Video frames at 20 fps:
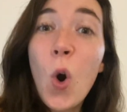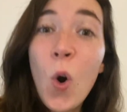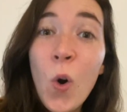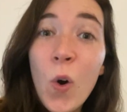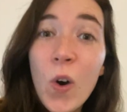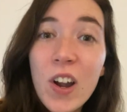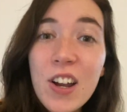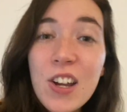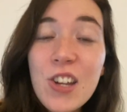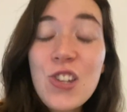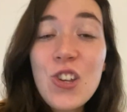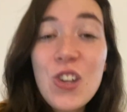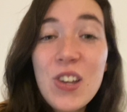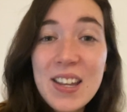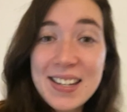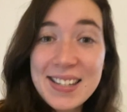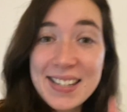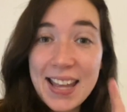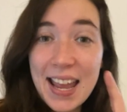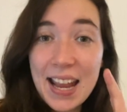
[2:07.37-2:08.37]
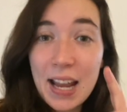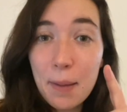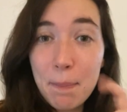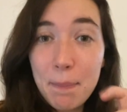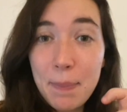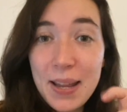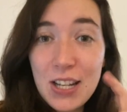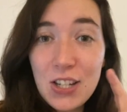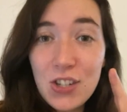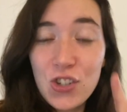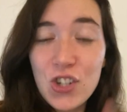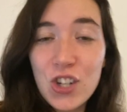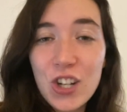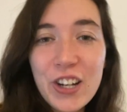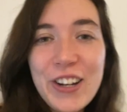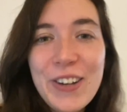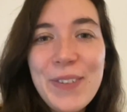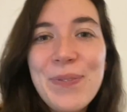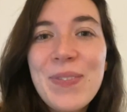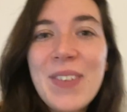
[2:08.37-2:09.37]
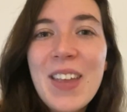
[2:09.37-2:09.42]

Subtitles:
or you can take a picture